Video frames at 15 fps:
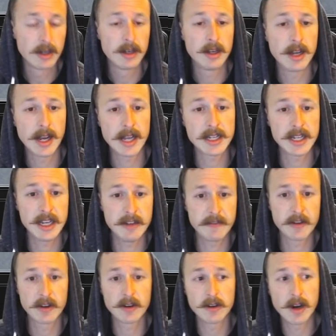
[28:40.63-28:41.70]
I get to hit
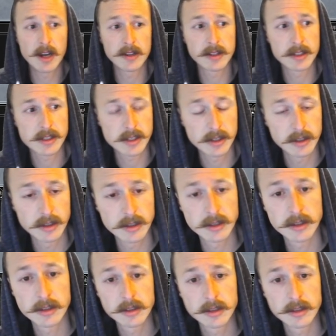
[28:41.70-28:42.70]
for a lot this turn.